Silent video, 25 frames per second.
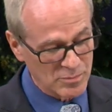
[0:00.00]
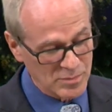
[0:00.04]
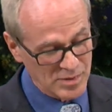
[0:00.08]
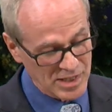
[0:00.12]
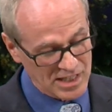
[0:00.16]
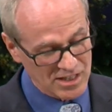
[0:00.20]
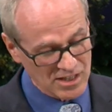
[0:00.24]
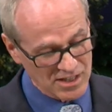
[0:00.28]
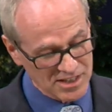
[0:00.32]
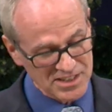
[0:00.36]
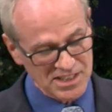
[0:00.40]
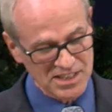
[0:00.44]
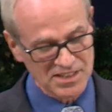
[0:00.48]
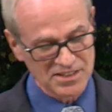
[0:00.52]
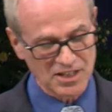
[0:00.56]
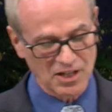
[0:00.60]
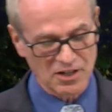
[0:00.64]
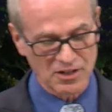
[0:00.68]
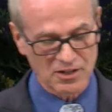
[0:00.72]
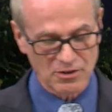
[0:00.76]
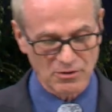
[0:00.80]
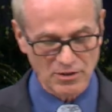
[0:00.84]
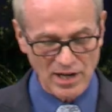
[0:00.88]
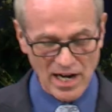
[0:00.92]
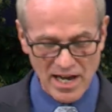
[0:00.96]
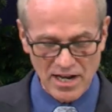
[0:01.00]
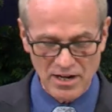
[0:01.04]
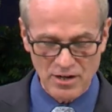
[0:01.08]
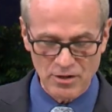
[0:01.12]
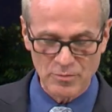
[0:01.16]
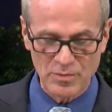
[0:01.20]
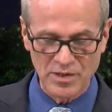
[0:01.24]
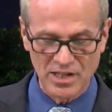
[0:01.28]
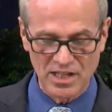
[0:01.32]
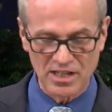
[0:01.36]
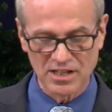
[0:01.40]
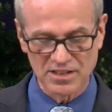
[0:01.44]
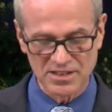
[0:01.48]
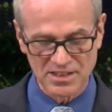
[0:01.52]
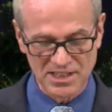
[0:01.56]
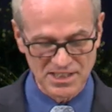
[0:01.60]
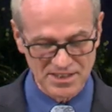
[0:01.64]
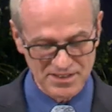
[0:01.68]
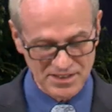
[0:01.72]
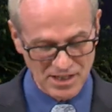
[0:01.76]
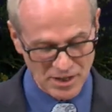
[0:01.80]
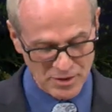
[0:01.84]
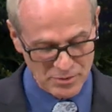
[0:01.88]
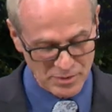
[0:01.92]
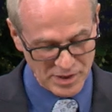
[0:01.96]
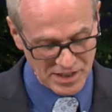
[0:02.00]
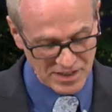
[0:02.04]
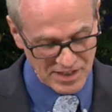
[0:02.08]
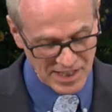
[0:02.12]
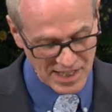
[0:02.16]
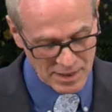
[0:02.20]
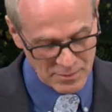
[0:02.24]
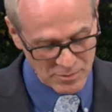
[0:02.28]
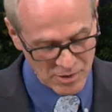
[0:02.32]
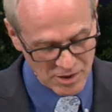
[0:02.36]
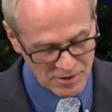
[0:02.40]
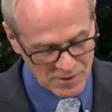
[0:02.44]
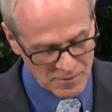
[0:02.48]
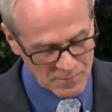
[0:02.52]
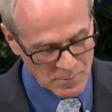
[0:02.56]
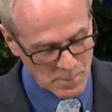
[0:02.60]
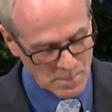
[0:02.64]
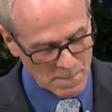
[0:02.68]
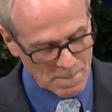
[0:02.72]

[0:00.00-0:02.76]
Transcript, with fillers: because he's our creator, because he's our redeemer.